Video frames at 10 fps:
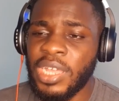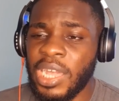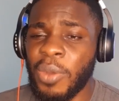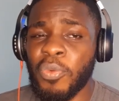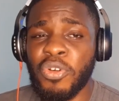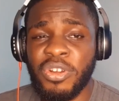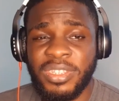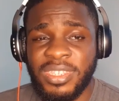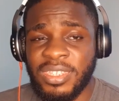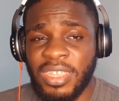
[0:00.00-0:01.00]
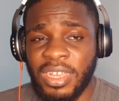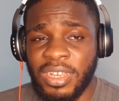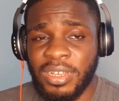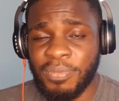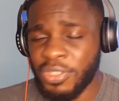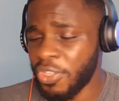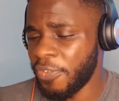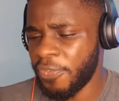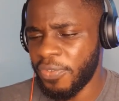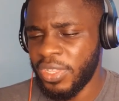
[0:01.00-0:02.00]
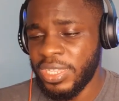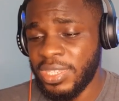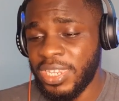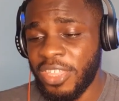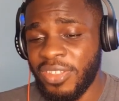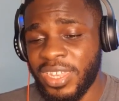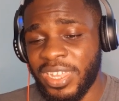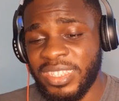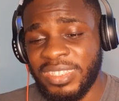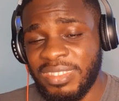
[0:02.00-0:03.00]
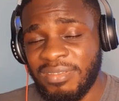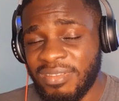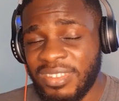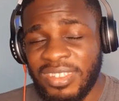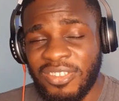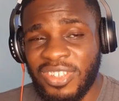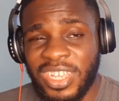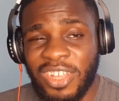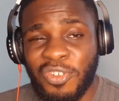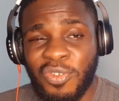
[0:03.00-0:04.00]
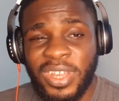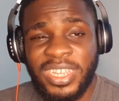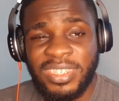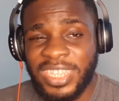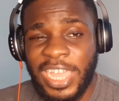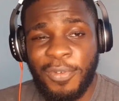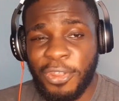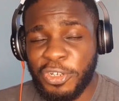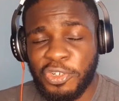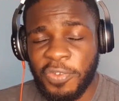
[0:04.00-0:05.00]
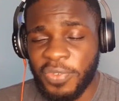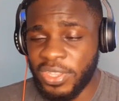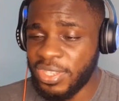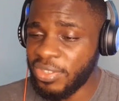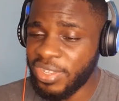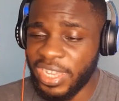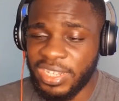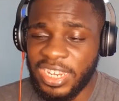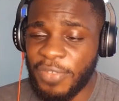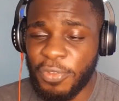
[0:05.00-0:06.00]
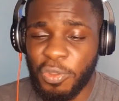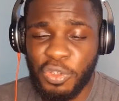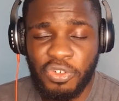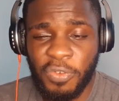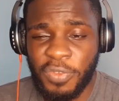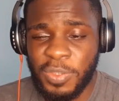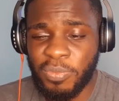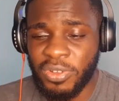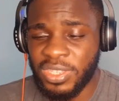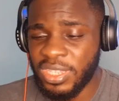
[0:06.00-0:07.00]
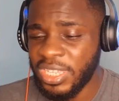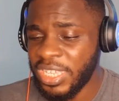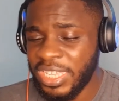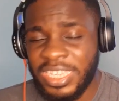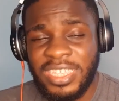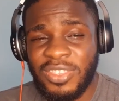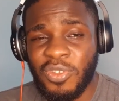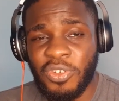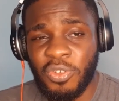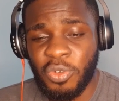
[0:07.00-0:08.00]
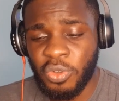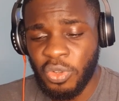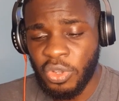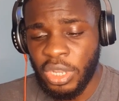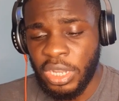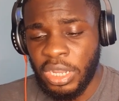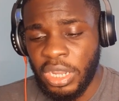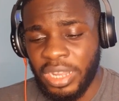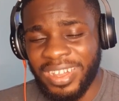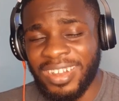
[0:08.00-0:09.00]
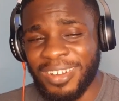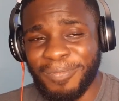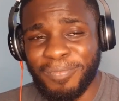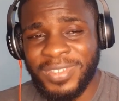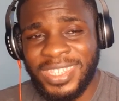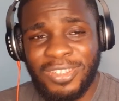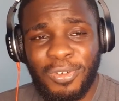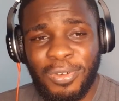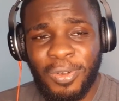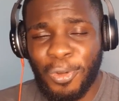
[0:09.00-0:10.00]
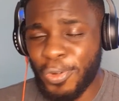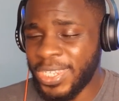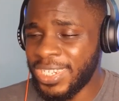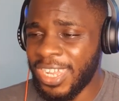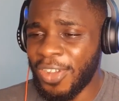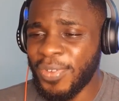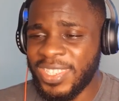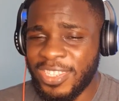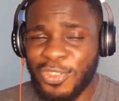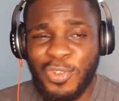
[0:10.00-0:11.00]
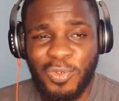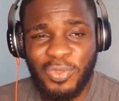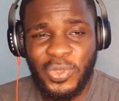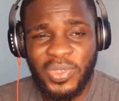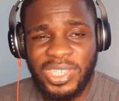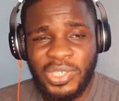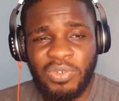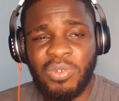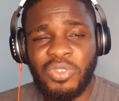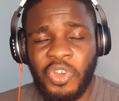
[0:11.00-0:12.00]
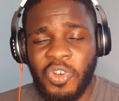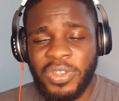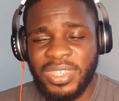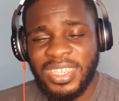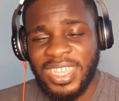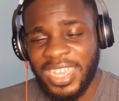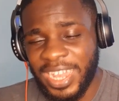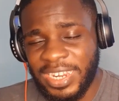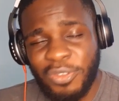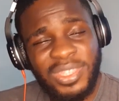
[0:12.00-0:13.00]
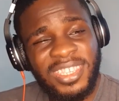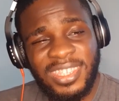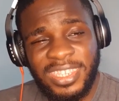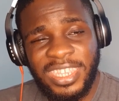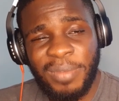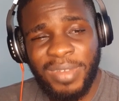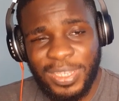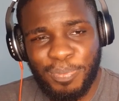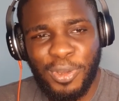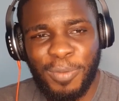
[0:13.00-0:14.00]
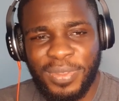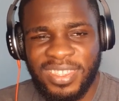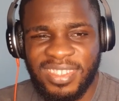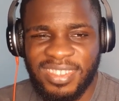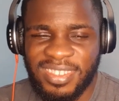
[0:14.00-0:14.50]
awards stuff, so that you can go and die with your trophies, you can live with those trophies, but he is going to still hold it down with his goons, with his real dogs, and you'll still see them as puppies.